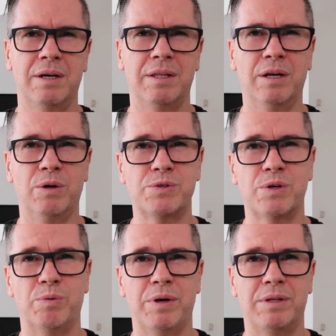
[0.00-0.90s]
and then I
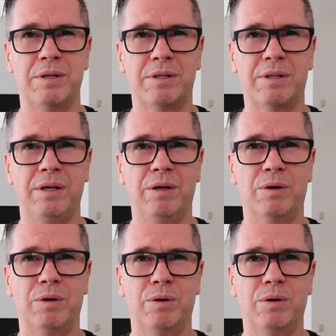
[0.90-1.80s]
also read that the
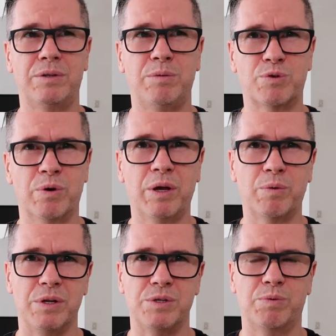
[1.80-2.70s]
Tiptronic
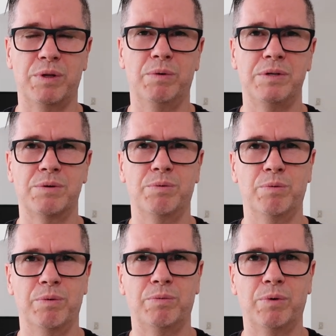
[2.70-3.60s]
ones were the ones that were